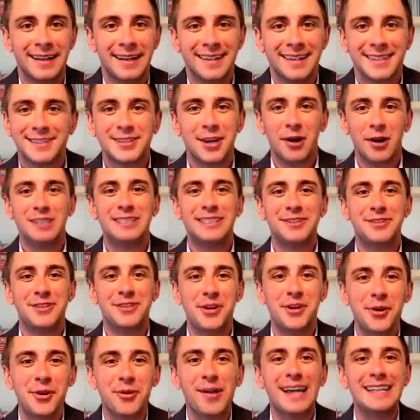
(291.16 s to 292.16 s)
So is it
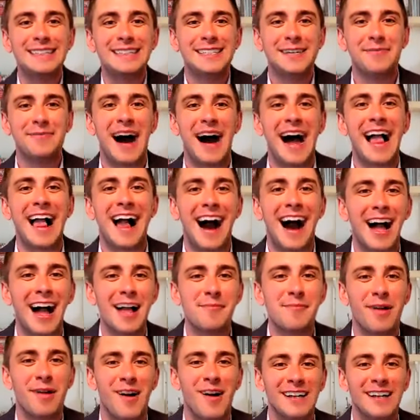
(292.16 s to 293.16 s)
too late to buy
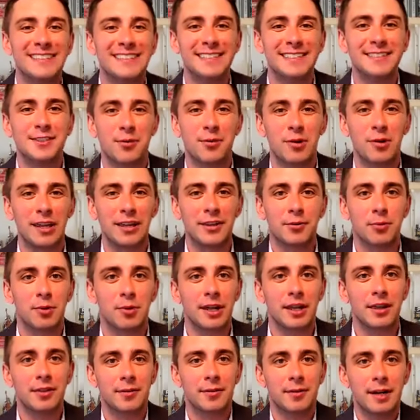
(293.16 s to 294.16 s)
I-bonds in
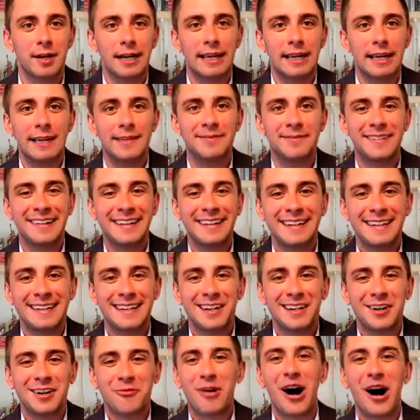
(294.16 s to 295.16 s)
2023?
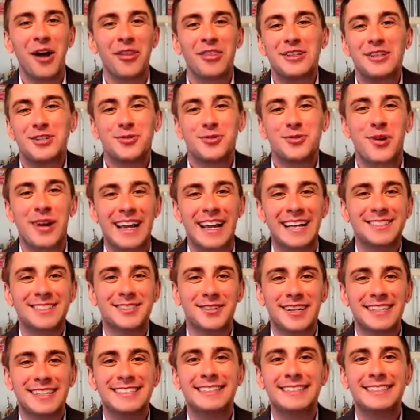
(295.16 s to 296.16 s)
Well, the short
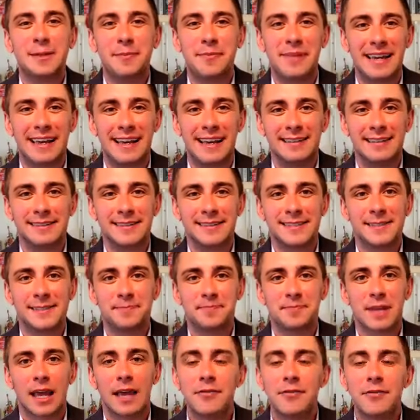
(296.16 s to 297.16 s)
answer is it depends.
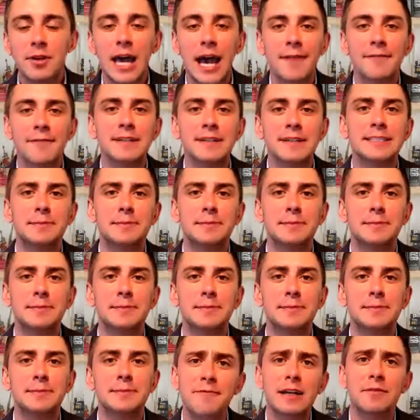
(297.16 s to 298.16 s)
If you have a
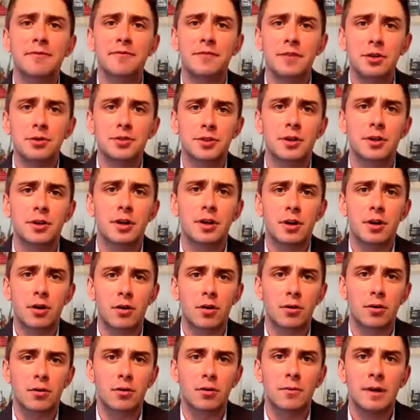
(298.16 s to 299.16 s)
specific future
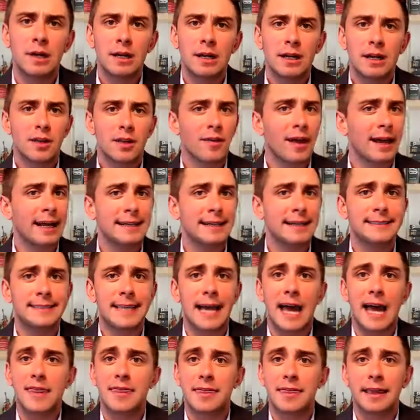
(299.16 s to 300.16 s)
goal like I
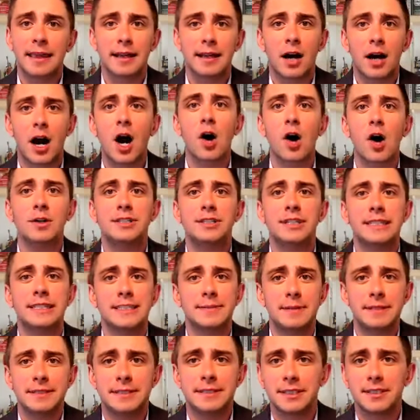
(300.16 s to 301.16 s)
said, think college
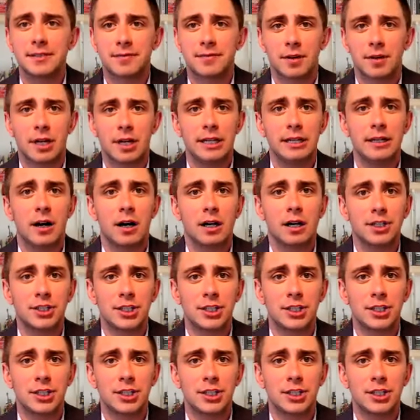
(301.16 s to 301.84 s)
expenses for a young